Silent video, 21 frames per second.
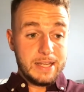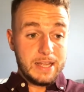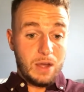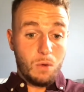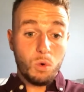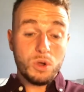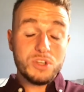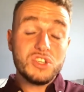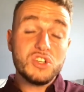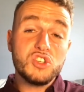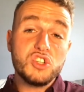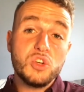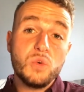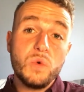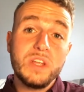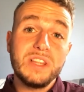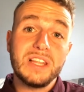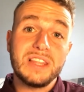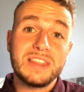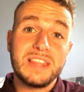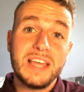I wasn't
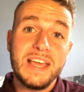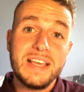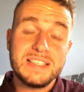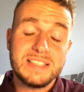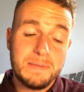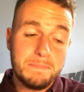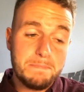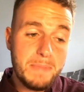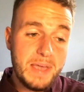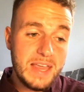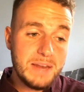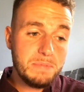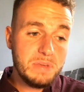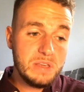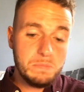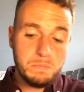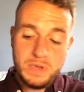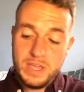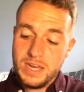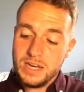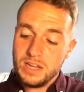doing the things that made me
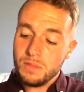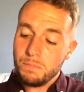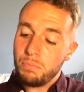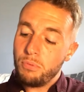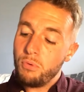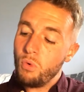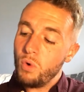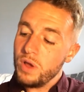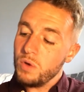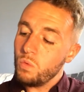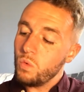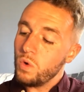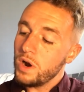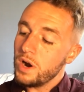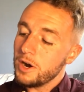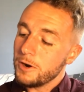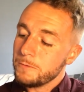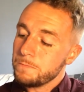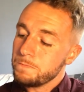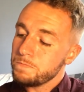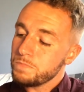me to the point
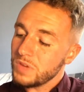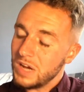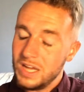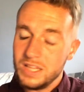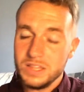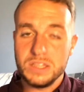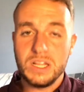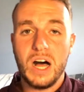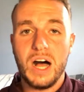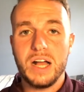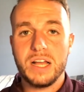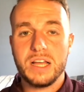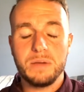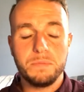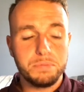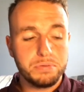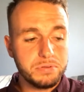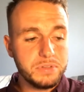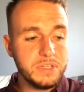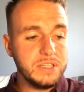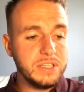where I
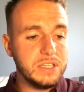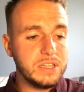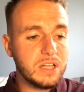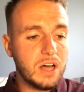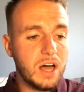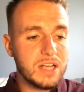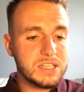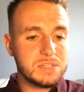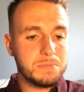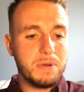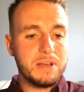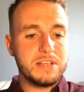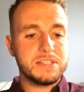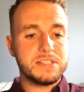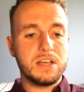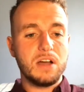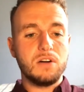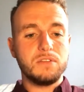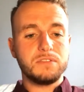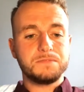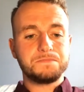completely lost
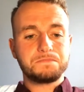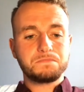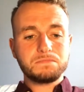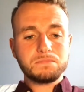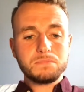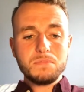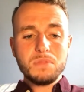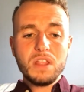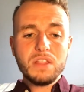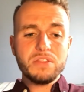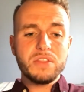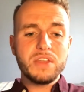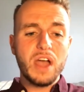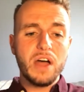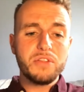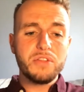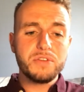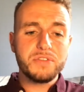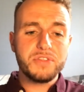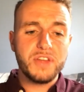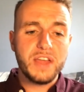myself. The
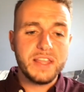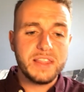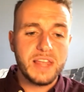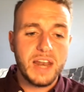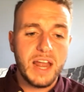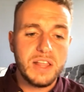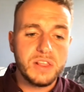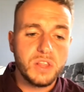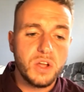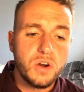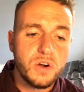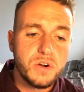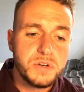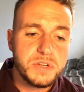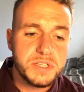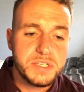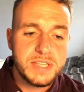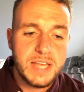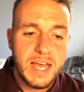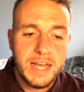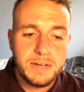other thing that I learned
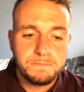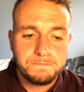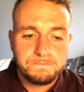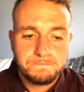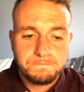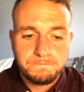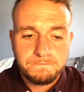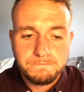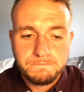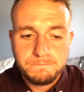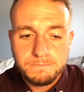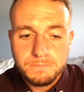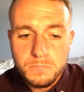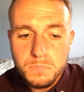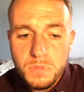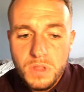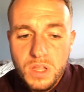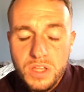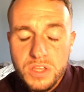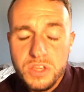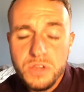is that
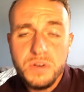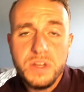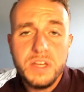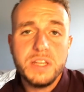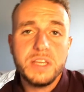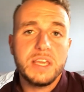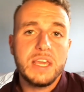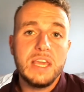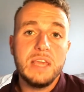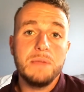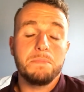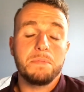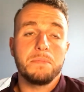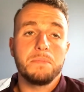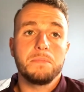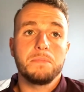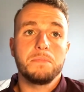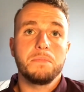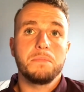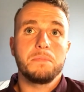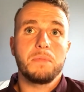you need to keep,
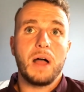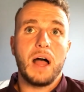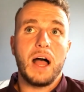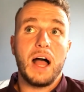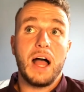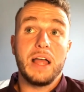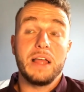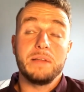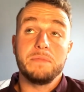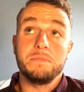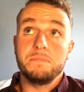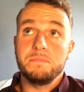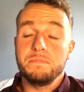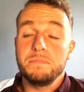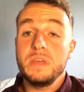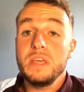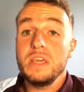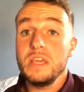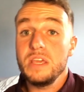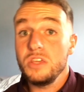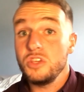
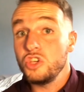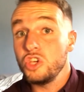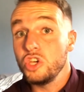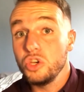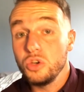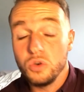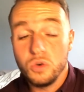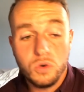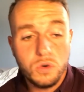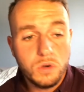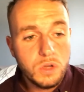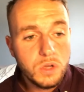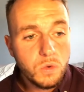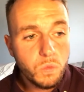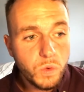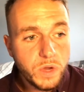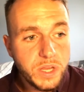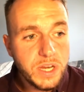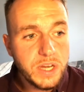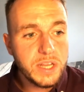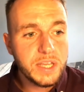we
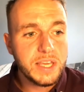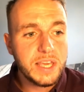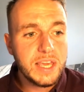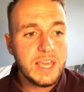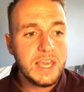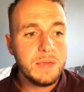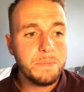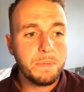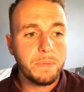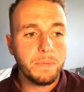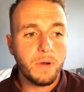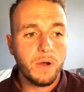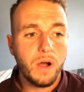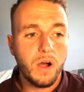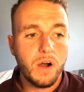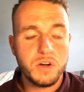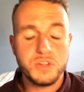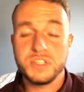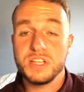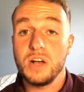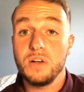need to keep
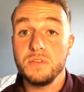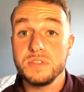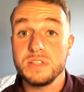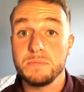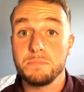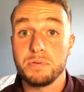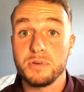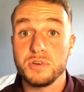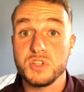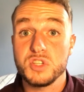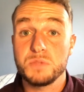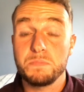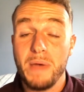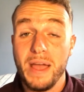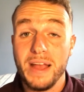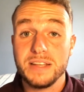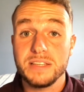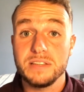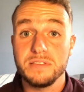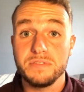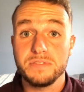ourselves in
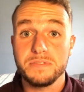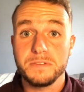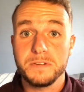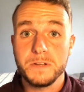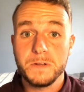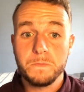perspective.